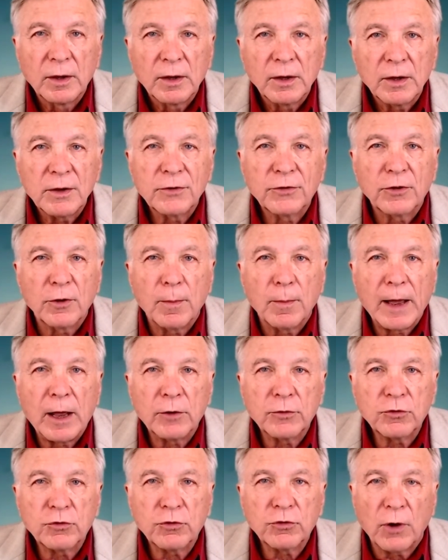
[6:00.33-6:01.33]
is
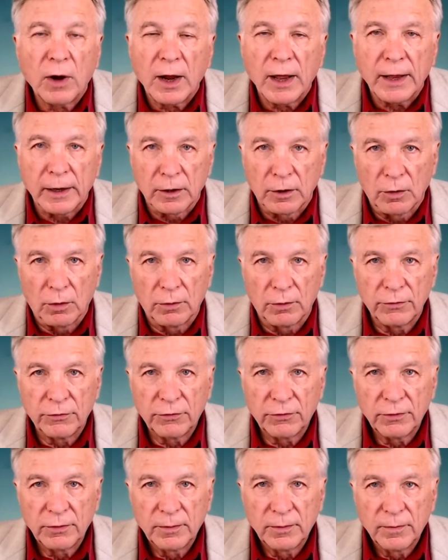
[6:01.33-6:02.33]
about
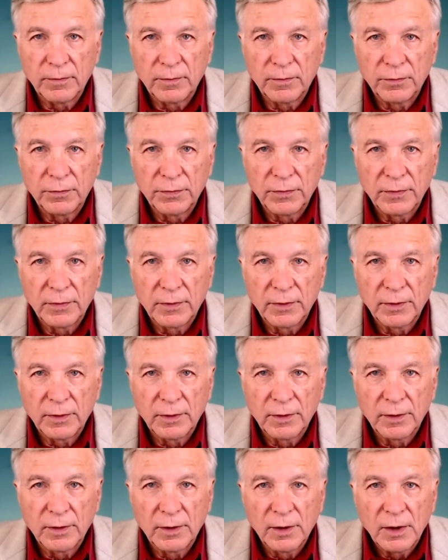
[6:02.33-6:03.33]
triangles.
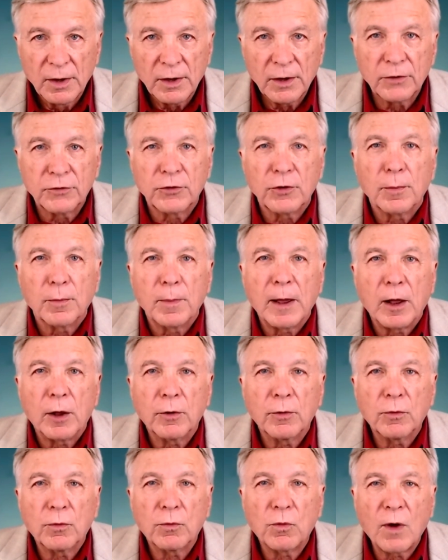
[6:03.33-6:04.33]
It's
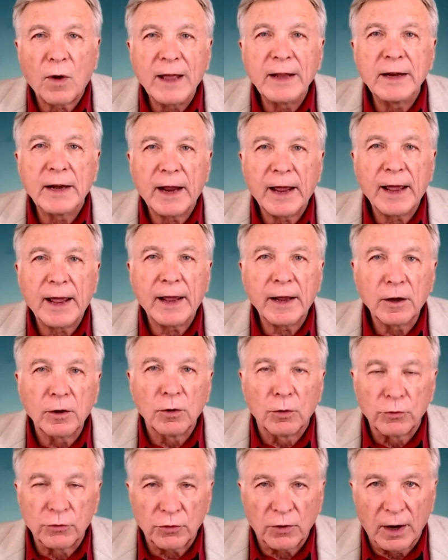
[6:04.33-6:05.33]
about right
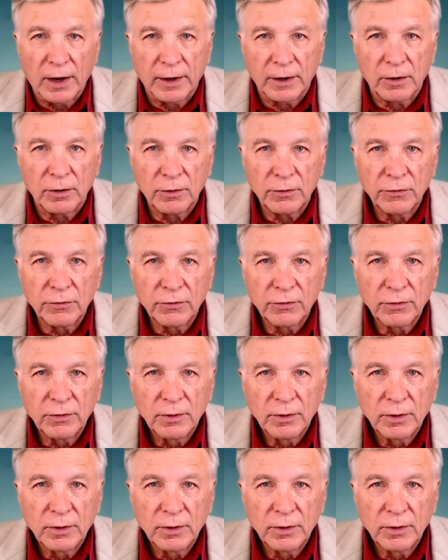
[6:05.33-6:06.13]
angle triangles.